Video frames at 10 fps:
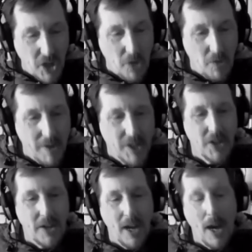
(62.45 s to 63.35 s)
Richard
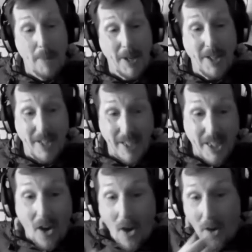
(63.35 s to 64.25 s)
plays
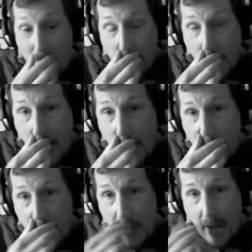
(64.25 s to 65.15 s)
guitar in
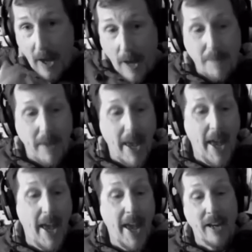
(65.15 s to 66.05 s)

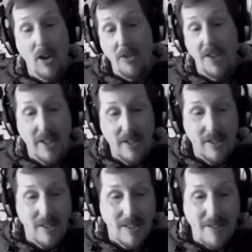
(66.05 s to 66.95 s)
a gothic
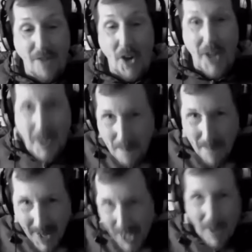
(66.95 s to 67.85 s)
symphonic
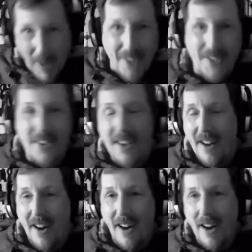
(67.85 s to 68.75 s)
metal band
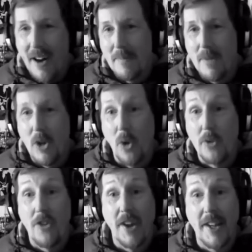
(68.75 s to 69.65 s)
called
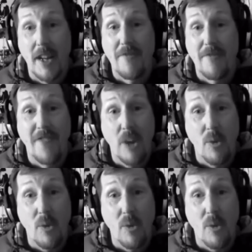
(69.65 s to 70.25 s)
Cradle of Filth.